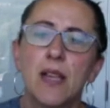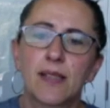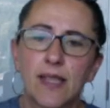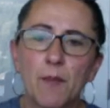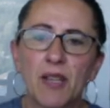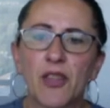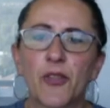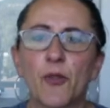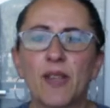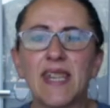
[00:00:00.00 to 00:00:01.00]
stomach
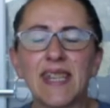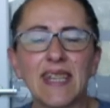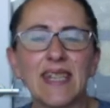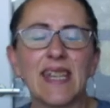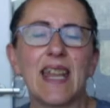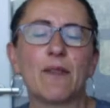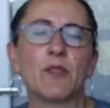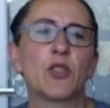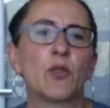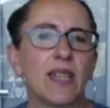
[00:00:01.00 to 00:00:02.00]
30, kidney
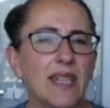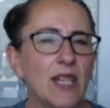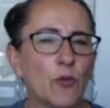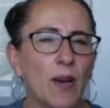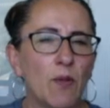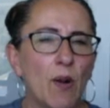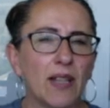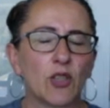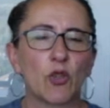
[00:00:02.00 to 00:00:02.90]
11 to kidney 21.